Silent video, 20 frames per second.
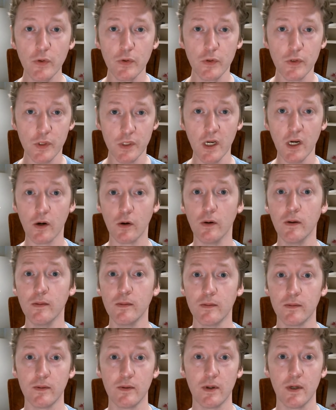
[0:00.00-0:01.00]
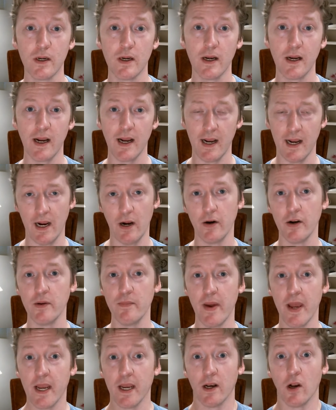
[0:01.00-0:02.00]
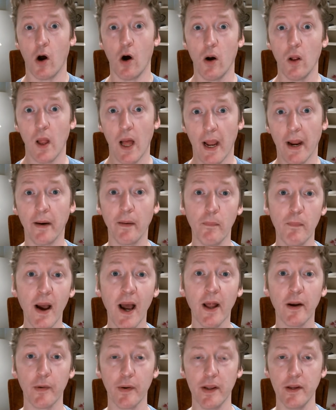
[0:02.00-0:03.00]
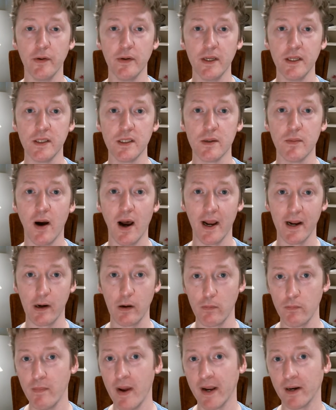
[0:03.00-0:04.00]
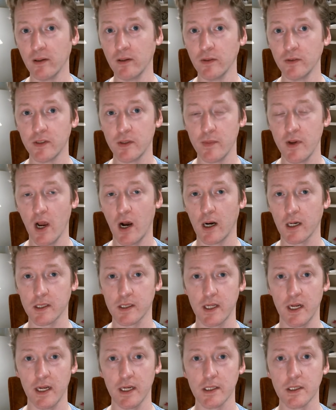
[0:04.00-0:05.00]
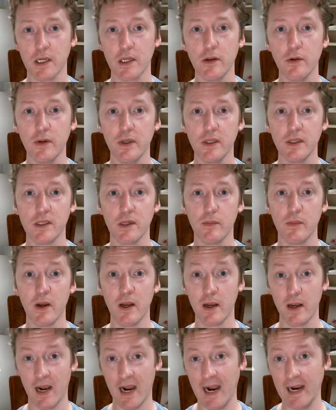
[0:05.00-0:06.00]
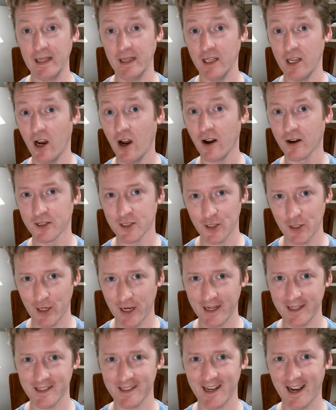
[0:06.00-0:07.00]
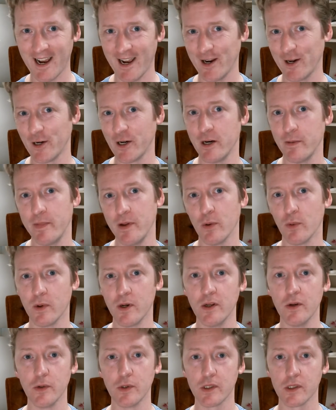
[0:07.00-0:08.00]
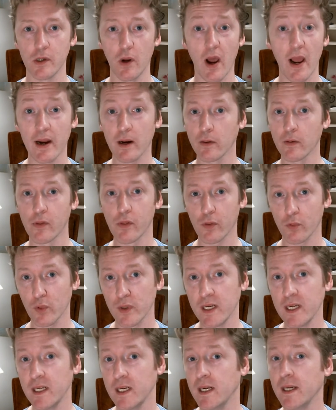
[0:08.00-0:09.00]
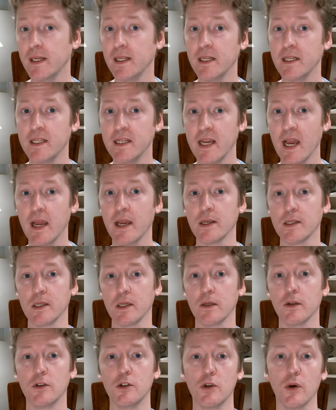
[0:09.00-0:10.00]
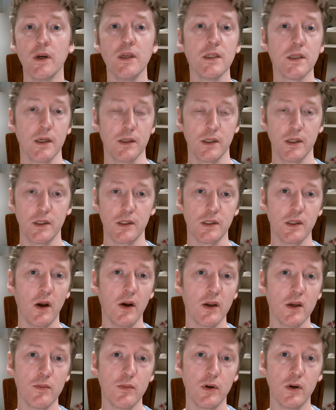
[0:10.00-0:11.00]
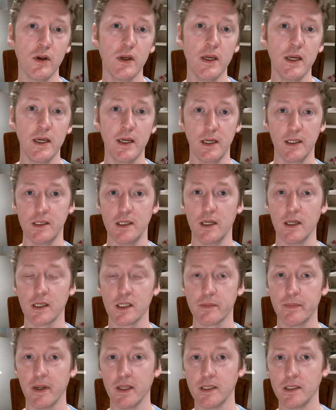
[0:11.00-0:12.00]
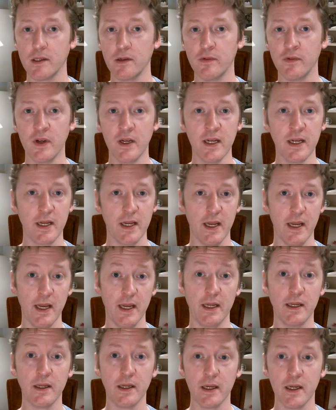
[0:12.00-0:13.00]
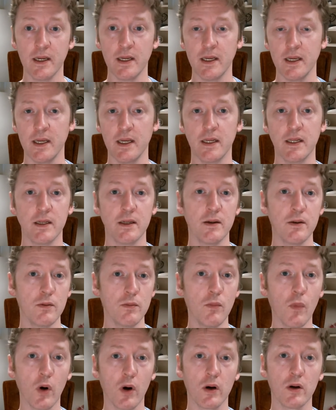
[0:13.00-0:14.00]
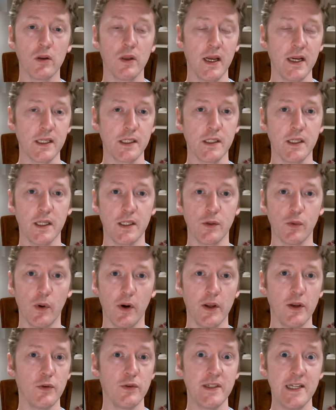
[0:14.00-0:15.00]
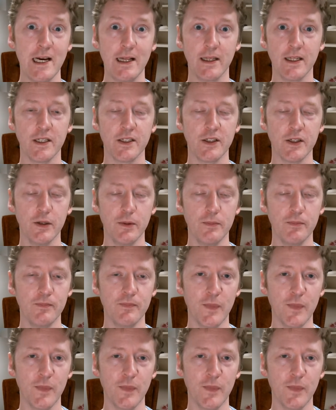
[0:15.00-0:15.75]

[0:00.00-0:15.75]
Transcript: So, how do you make an all iron battery? You need some iron metal to be oxidized, and you need some highly oxidized iron to be reduced. So, iron 3 EDTA is a good choice because it's soluble, it's inexpensive, and it more or less sits where you tell it to.